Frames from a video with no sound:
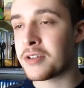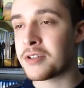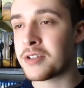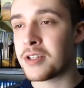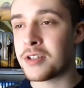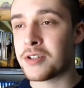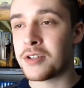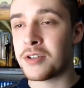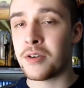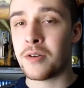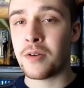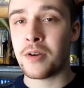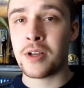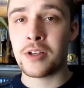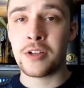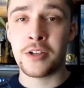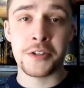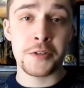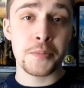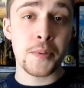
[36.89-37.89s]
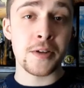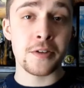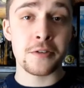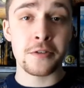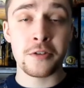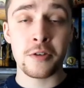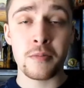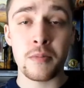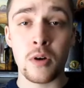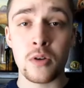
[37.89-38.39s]
sister and
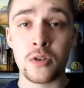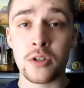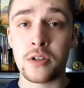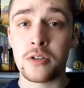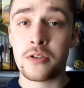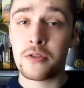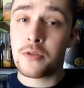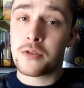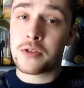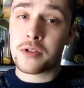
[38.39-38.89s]
expresses her emotions through